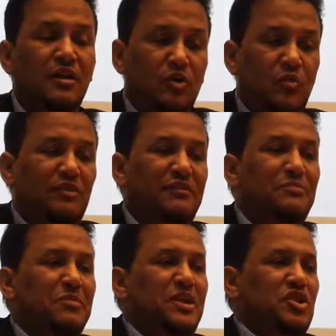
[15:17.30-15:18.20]
One of the
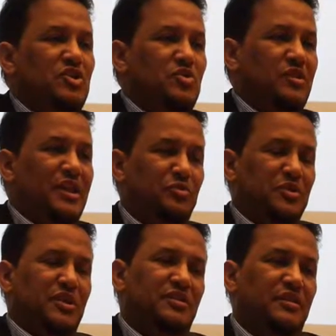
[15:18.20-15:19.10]
major issues that
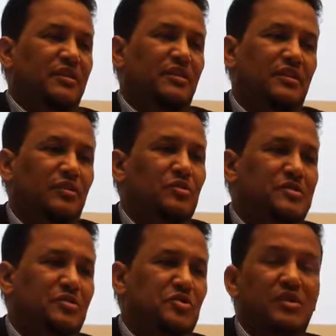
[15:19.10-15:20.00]
we need in
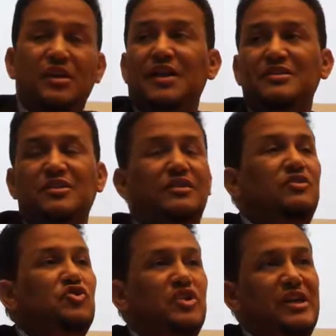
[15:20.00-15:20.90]

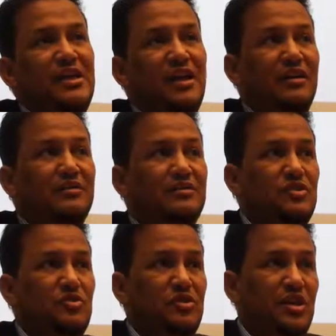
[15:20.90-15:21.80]
constitutionalizing Sharia
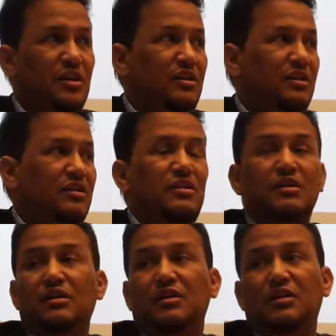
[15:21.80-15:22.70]
today
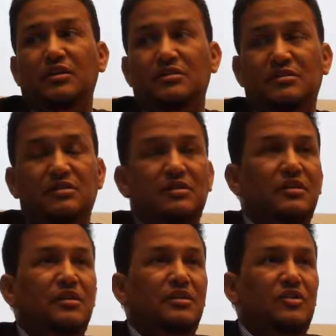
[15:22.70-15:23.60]
is
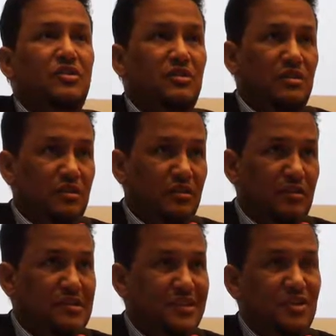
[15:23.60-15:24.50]

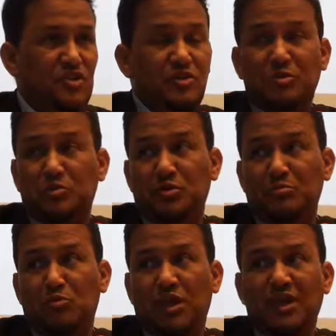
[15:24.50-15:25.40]
distinction between
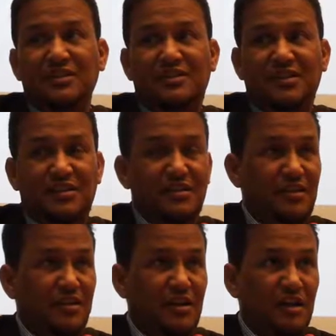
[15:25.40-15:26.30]
morality
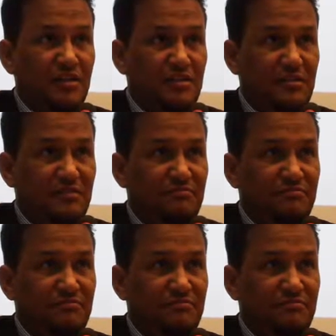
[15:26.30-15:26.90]
and legality.